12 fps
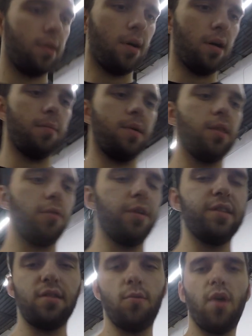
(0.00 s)
and the
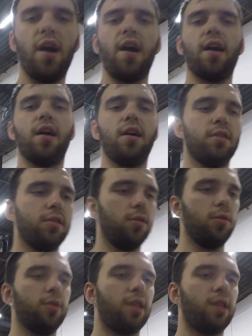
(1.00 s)
reason why I cut through